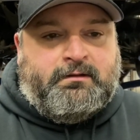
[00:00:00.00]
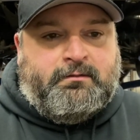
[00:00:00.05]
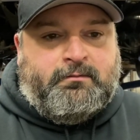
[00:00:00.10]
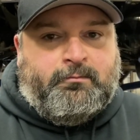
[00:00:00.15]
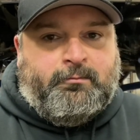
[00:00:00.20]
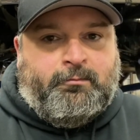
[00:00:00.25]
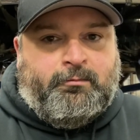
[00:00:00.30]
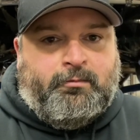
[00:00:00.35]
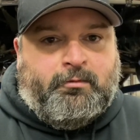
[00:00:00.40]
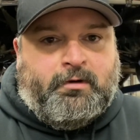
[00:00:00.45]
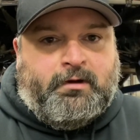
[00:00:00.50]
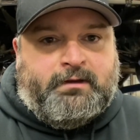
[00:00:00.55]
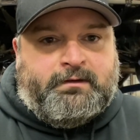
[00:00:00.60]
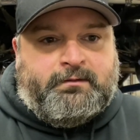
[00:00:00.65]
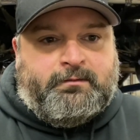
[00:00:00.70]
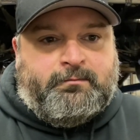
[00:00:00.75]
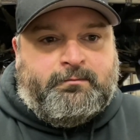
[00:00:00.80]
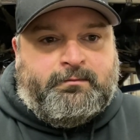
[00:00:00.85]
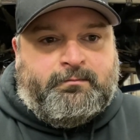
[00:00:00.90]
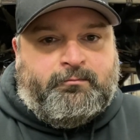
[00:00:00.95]
what
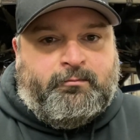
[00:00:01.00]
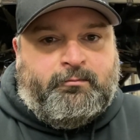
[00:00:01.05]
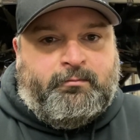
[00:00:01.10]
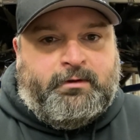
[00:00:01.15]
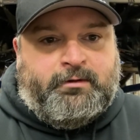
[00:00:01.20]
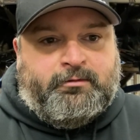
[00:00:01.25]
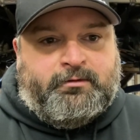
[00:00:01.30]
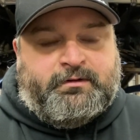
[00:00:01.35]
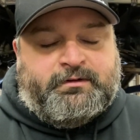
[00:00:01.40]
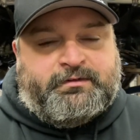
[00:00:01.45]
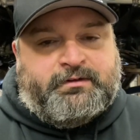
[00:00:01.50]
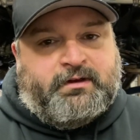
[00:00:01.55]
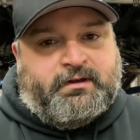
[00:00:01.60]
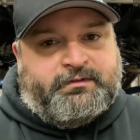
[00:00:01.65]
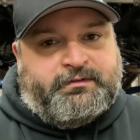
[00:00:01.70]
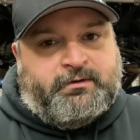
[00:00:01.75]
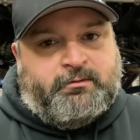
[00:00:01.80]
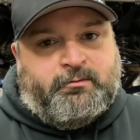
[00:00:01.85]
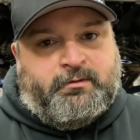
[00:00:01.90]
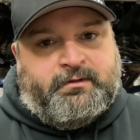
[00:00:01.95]
we were
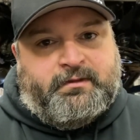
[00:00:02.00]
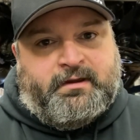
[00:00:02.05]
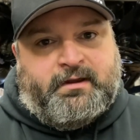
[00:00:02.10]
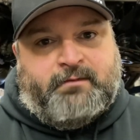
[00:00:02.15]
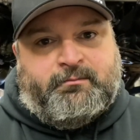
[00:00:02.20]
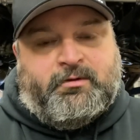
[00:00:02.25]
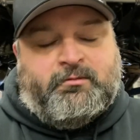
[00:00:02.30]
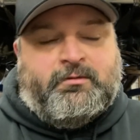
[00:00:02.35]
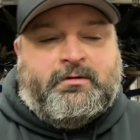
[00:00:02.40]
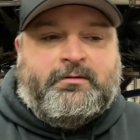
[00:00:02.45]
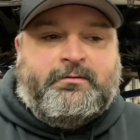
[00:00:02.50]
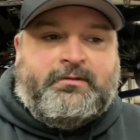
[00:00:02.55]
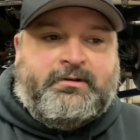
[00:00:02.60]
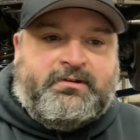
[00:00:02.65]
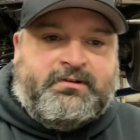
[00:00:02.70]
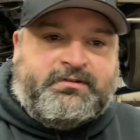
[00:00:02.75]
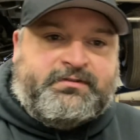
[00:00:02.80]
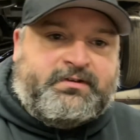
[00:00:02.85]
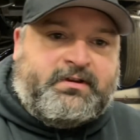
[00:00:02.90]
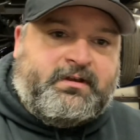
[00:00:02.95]
discussing with them and what we were
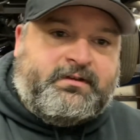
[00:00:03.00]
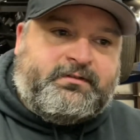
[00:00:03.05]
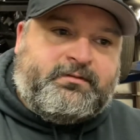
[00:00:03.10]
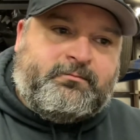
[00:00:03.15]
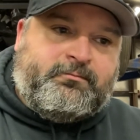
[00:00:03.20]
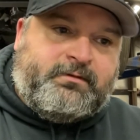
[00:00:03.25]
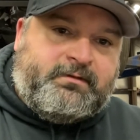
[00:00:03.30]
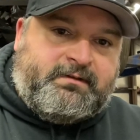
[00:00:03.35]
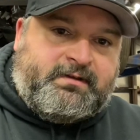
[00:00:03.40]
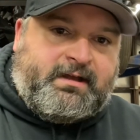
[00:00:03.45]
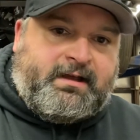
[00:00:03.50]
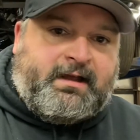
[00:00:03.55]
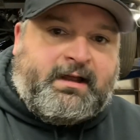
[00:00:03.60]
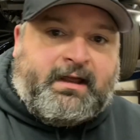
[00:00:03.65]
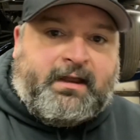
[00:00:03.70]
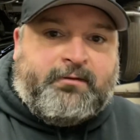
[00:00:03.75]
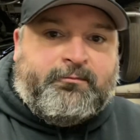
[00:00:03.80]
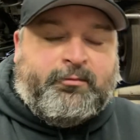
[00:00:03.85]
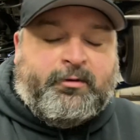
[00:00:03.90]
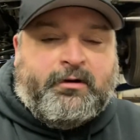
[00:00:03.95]
discussing with
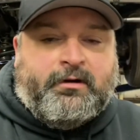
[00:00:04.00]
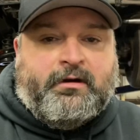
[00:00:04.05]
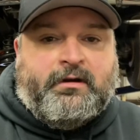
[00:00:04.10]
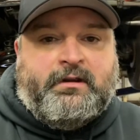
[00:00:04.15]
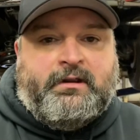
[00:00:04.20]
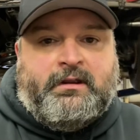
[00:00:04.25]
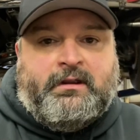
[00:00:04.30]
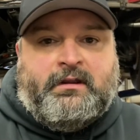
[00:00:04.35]
Todd were,